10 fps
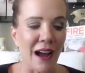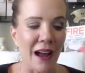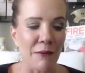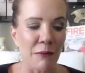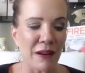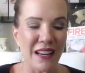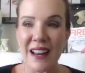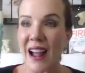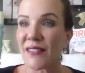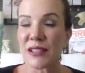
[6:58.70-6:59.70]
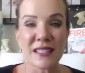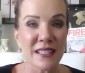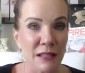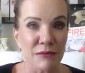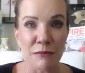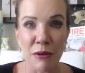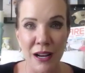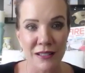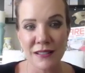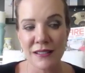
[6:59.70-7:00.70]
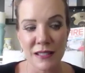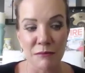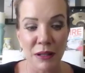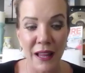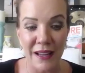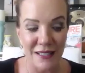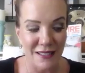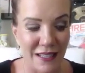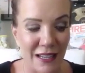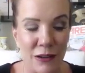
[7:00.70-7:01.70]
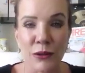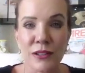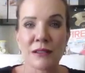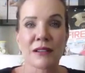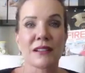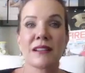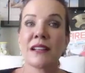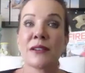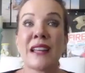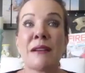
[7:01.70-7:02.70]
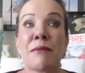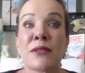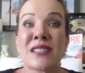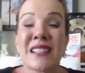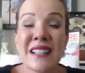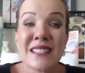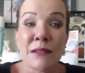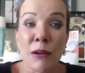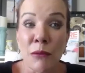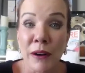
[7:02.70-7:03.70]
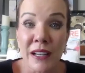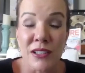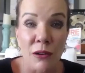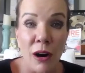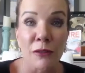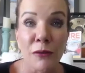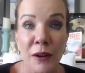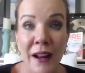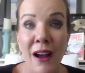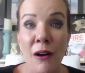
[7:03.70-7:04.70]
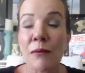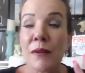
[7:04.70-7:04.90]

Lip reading: we need to have systems and processes in place order to keep those leads that we're working so hard for now,